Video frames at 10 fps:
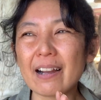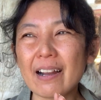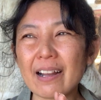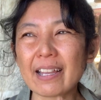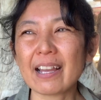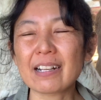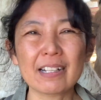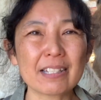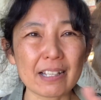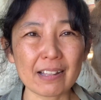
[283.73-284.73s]
again,
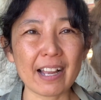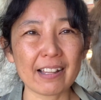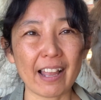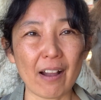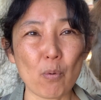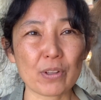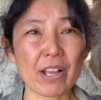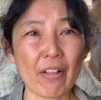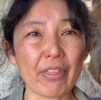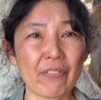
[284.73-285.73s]
until I was
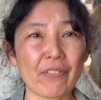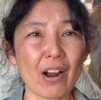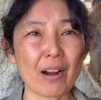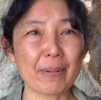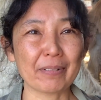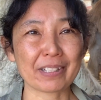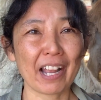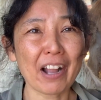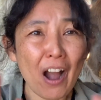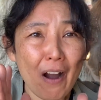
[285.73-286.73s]
on the farm, it was
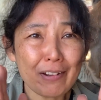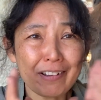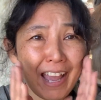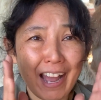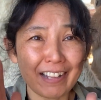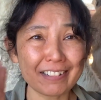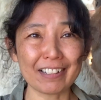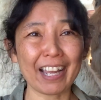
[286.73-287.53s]
like, oh, you can't